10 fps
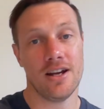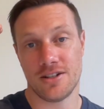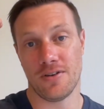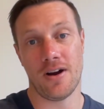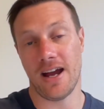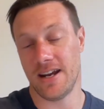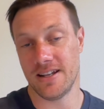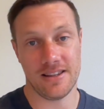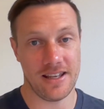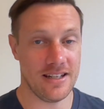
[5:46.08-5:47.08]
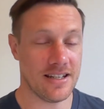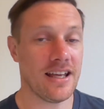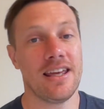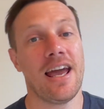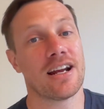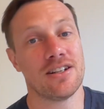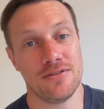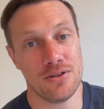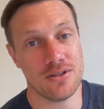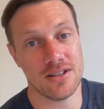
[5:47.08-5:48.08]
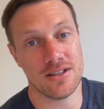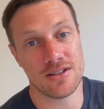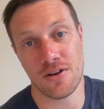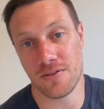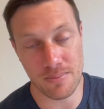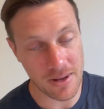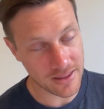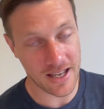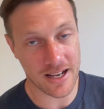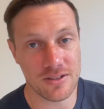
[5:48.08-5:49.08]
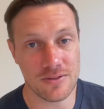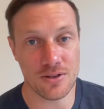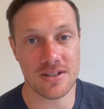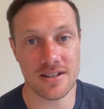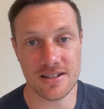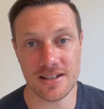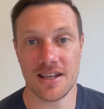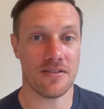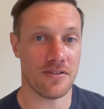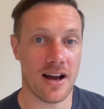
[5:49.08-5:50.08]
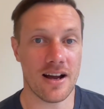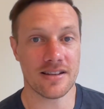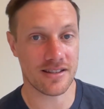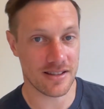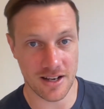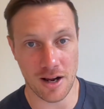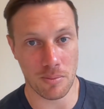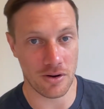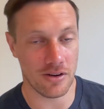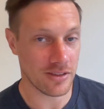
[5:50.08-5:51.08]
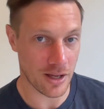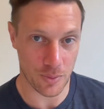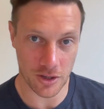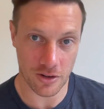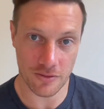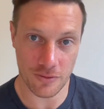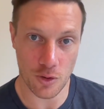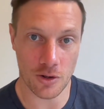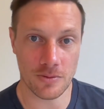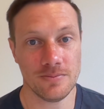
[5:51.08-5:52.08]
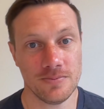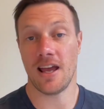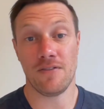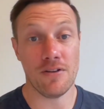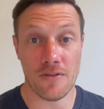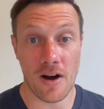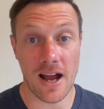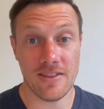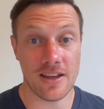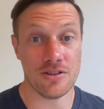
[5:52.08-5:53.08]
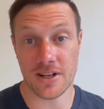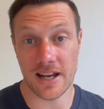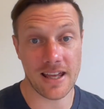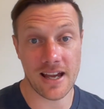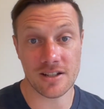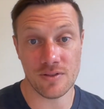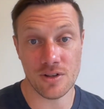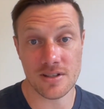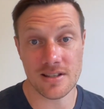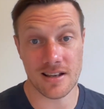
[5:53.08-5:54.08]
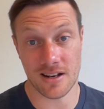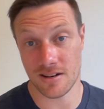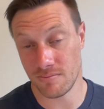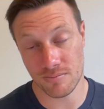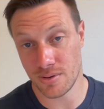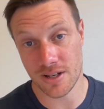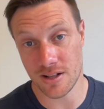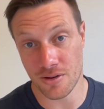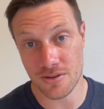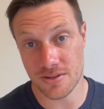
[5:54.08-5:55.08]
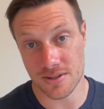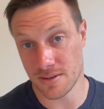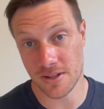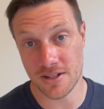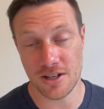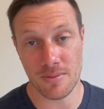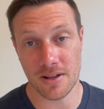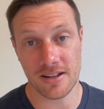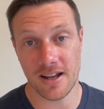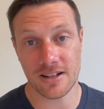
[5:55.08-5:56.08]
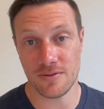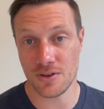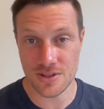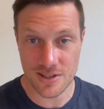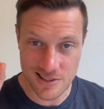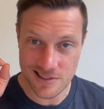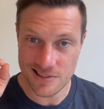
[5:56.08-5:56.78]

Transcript: divide the daily active users over the monthly active users to give us the number that we're looking for. If you find that your daily active users are pretty close or similar to your monthly active users,